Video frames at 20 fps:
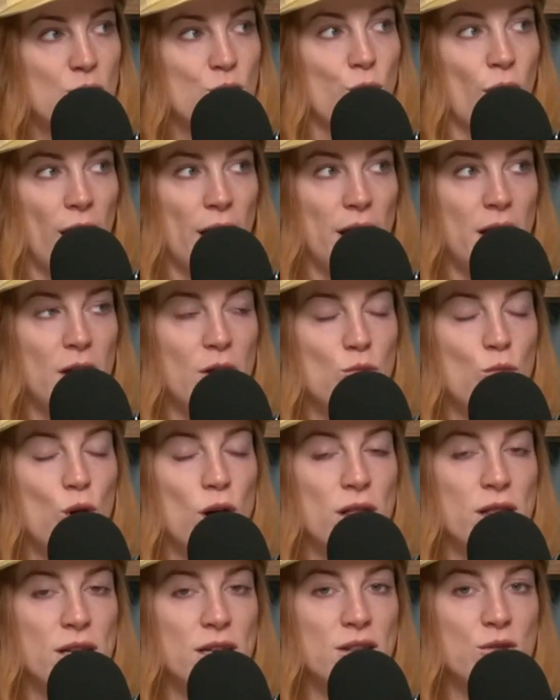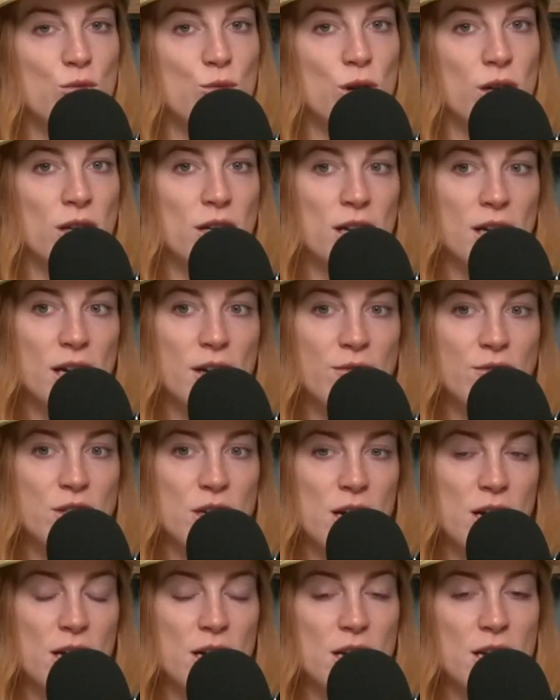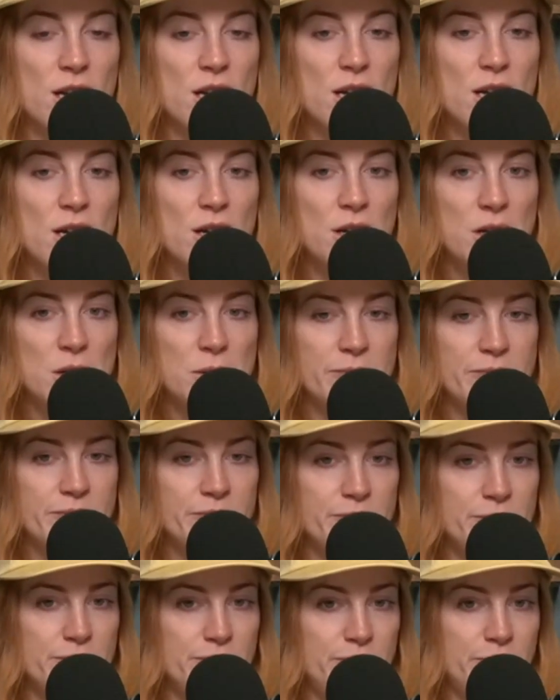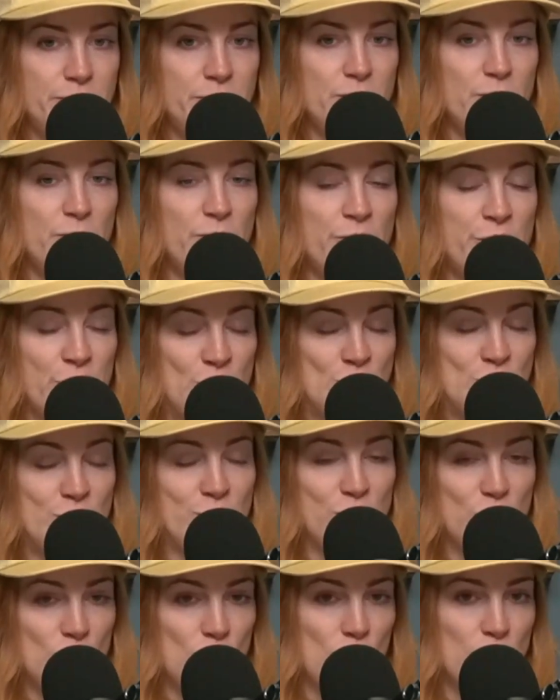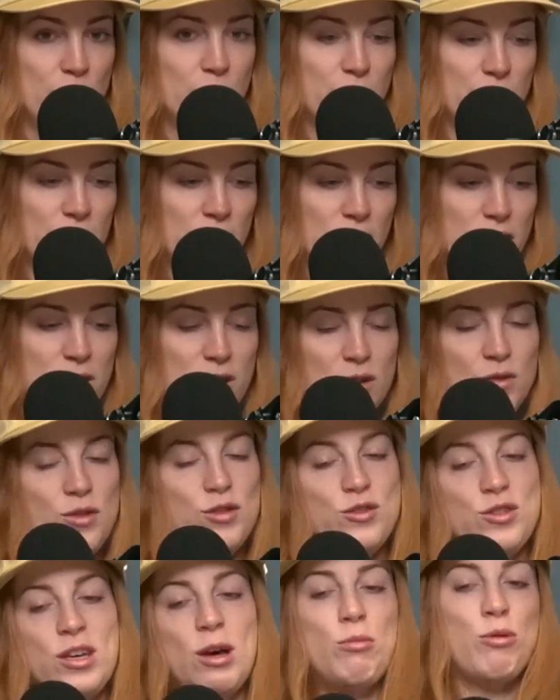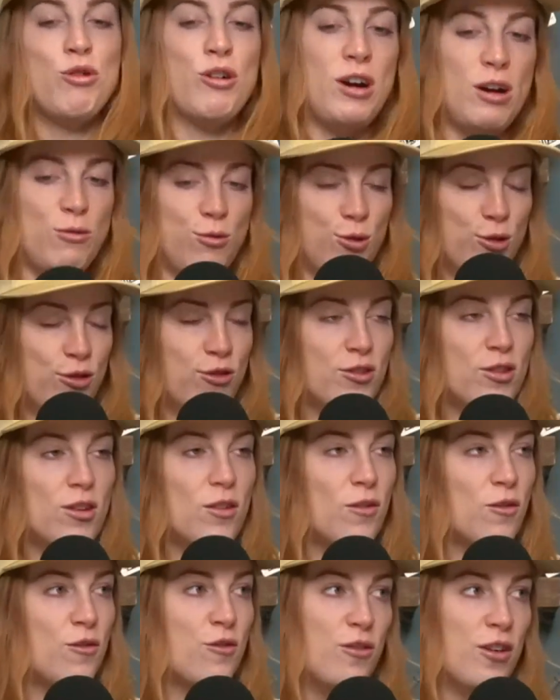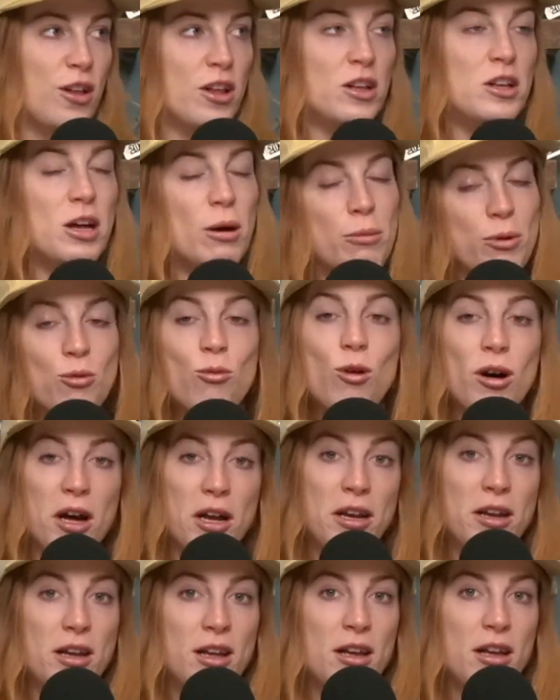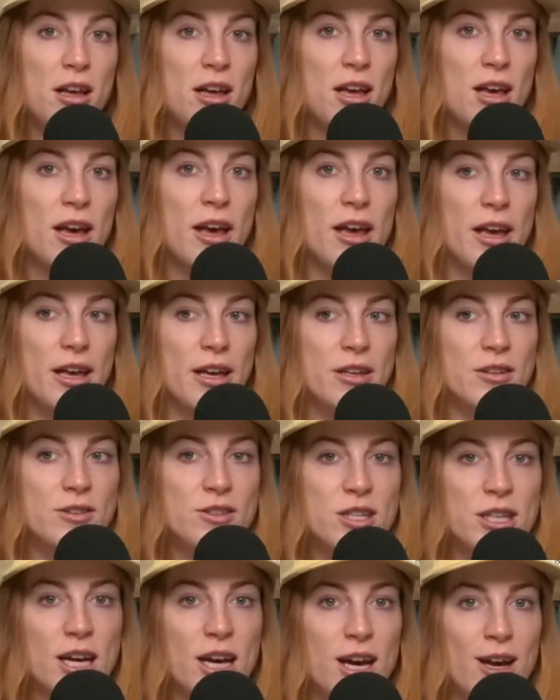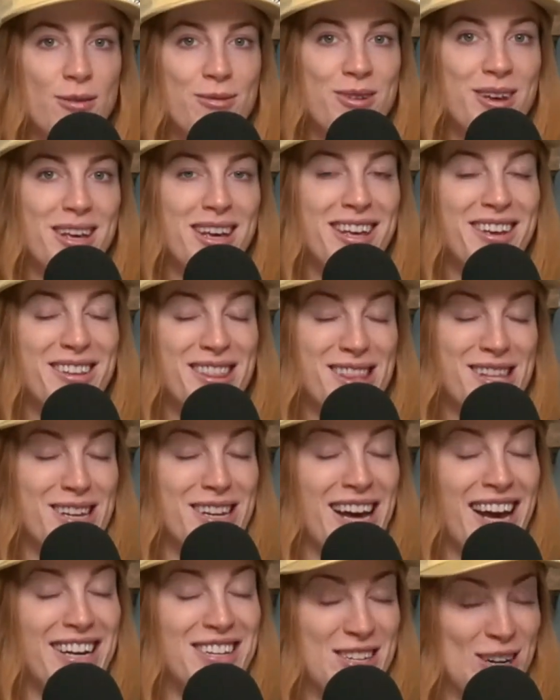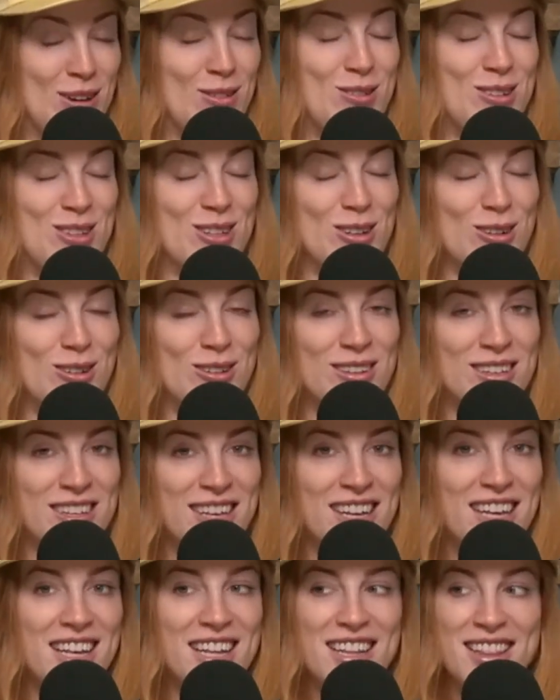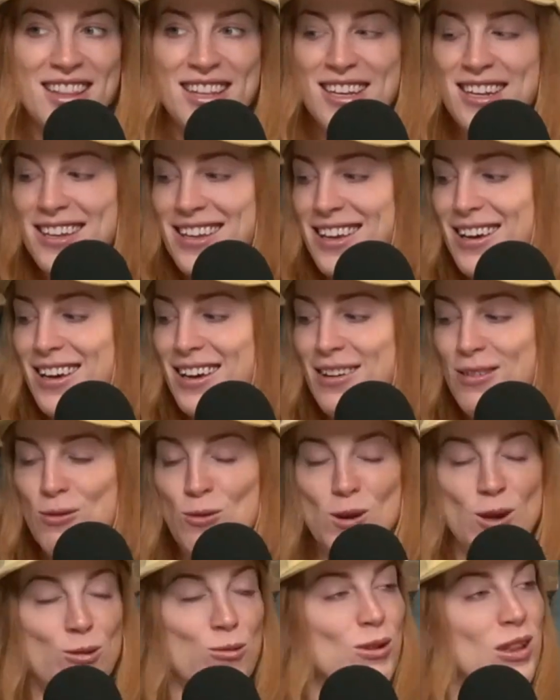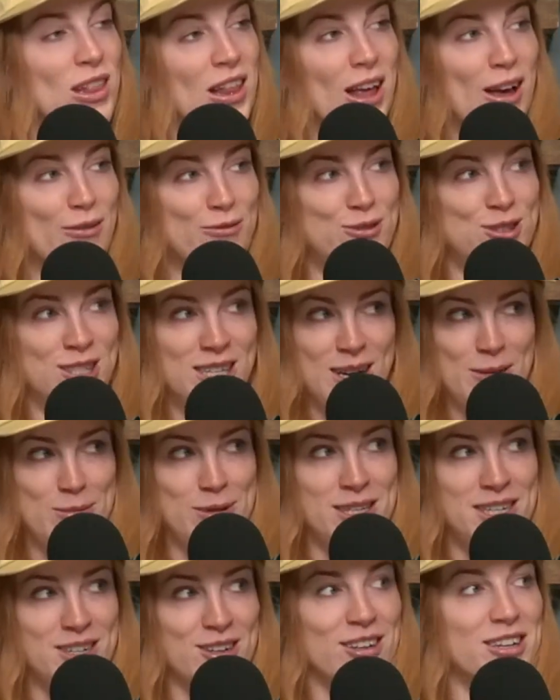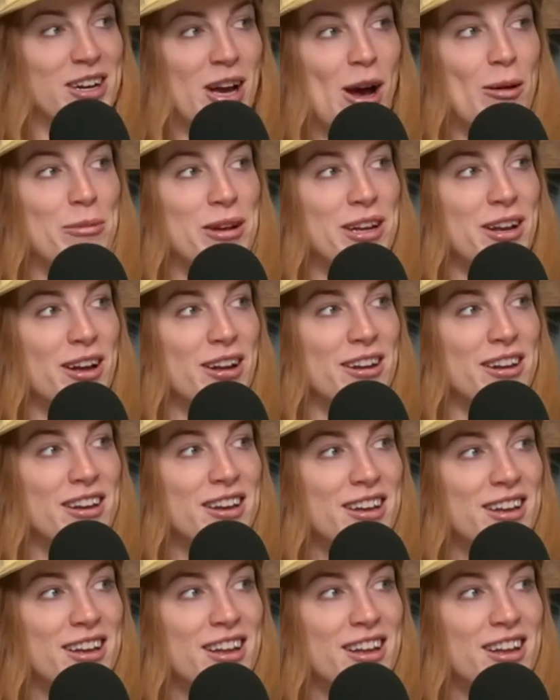Right. One thing that Will and I have done, first of all, there's a couple ground rules. Number one is that I don't do, that Will would love to come in here and comment on.